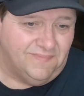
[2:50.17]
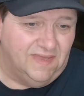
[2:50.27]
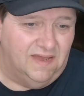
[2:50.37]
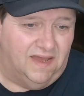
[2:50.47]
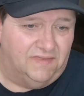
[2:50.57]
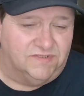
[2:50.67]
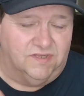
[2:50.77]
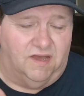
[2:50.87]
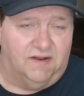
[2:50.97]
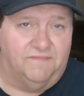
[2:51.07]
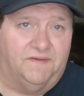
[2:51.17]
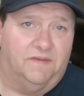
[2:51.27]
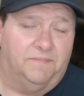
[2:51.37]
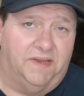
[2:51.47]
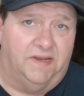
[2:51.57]
there's a lot of
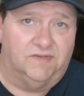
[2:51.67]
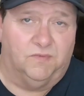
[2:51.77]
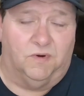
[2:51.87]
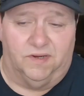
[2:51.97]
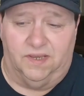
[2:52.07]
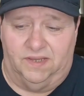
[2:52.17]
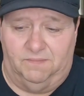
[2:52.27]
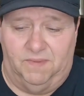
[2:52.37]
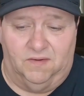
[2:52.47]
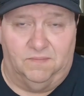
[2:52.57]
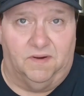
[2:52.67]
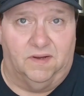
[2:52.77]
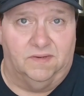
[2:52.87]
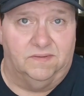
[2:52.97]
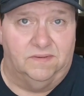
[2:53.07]
Filipinos working in
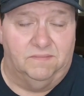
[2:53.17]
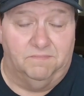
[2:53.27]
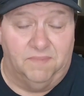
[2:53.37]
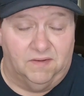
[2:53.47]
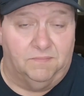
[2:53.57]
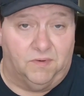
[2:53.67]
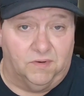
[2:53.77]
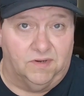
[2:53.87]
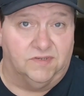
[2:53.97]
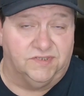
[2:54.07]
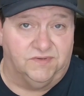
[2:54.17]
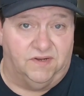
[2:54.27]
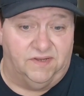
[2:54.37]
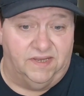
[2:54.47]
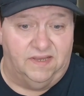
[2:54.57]
Melbourne,
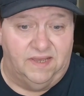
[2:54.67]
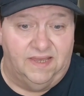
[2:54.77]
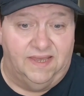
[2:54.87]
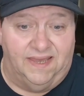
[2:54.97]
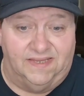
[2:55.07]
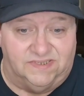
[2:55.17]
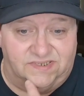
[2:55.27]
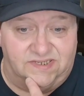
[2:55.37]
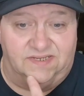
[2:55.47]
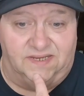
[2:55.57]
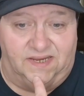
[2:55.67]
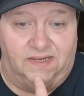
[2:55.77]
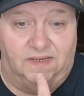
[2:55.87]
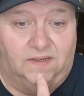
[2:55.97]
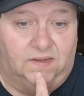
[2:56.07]
Australia, and Sydney,
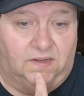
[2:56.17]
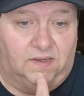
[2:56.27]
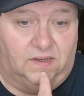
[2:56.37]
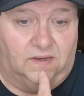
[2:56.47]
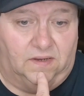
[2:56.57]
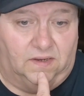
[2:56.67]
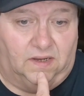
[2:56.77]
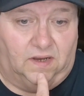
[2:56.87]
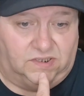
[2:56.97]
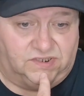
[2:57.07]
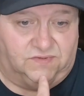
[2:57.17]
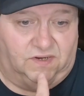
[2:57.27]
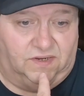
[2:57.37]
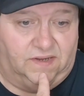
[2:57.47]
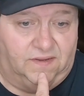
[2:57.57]

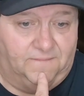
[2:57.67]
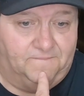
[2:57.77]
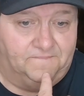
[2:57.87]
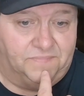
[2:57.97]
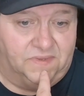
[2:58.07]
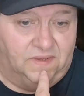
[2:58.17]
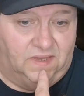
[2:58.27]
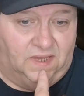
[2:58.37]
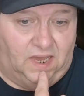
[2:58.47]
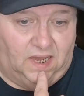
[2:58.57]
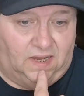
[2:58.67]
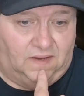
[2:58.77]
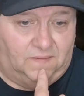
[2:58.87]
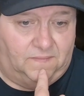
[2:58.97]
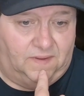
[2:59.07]
Australia.
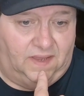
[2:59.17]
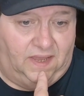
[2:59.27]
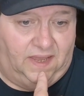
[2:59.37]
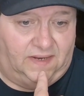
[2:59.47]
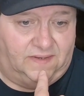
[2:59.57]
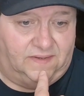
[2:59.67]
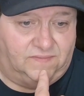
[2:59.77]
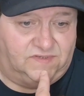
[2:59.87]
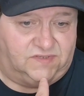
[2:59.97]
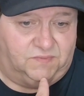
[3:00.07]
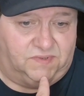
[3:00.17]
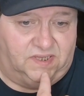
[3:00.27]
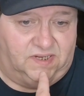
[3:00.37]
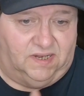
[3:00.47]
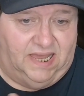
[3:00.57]
And just
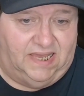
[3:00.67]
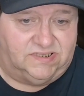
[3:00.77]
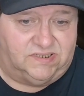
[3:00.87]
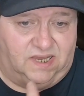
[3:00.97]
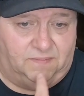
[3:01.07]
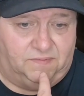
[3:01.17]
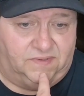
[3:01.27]
within the last couple of